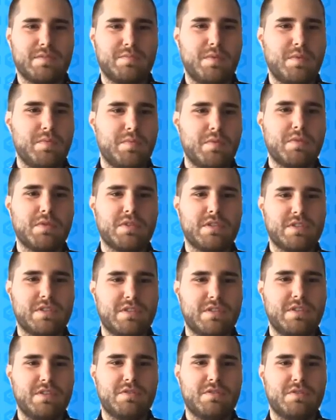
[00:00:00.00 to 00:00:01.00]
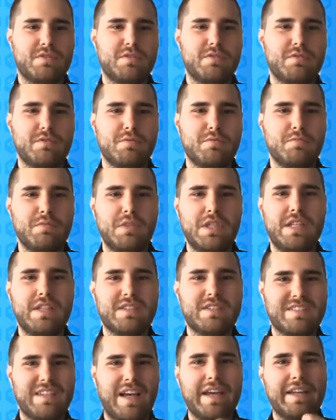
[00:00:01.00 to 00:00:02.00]
People were used to me
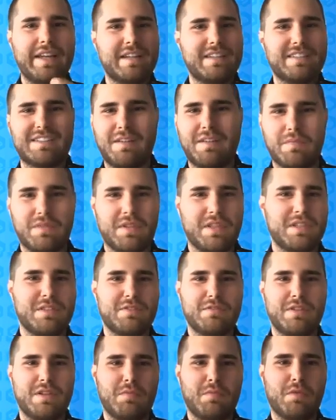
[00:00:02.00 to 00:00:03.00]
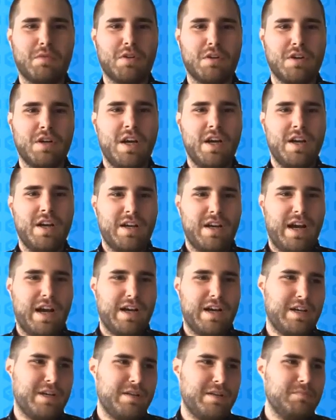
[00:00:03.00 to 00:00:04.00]
assigning something to them, or
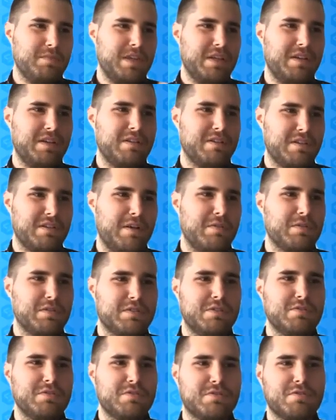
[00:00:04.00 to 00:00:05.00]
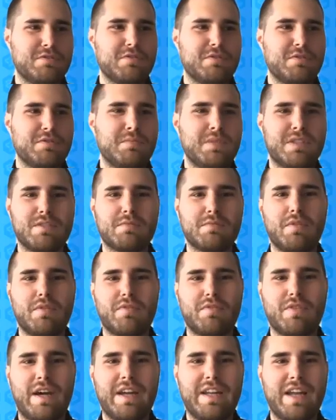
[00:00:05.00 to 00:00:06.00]
I was used to a miserable
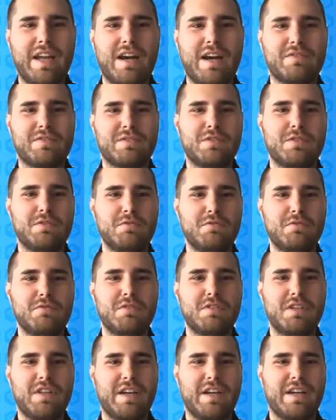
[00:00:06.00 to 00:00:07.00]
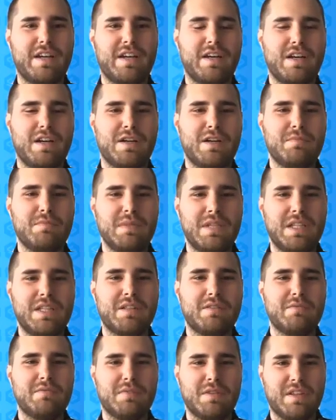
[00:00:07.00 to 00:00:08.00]
Friday afternoon
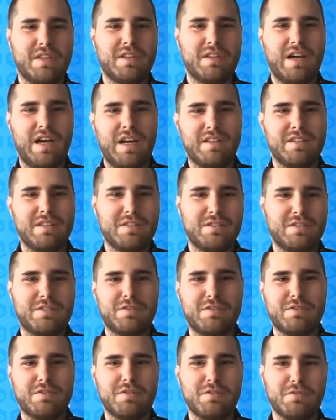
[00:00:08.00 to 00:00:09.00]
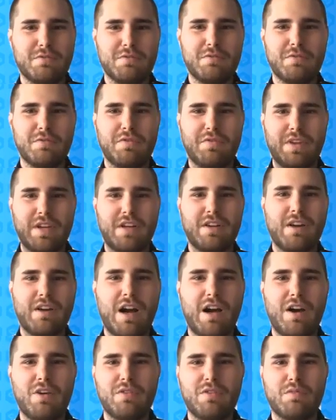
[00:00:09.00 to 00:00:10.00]
meeting with others to figure
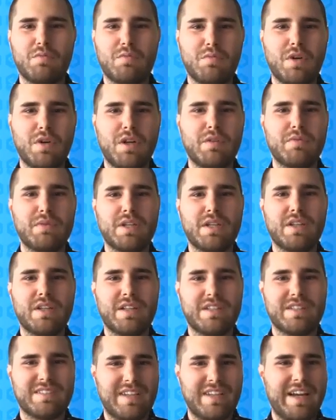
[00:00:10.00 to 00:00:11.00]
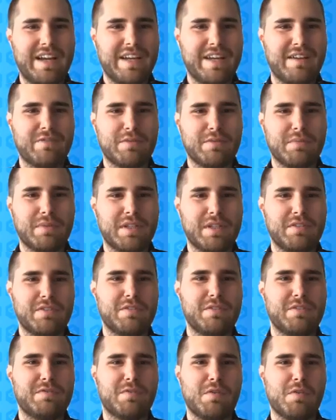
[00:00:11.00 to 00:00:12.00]
out what are we going to assign everybody
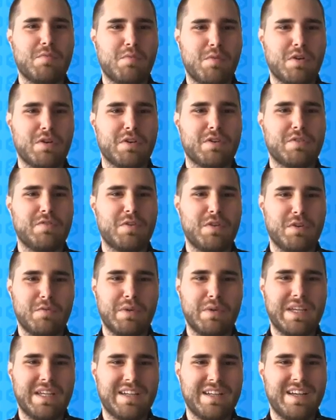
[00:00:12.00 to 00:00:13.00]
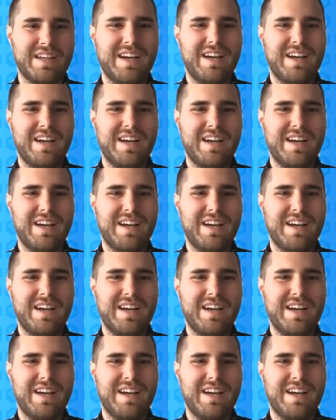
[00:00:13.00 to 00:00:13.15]
for work for the week.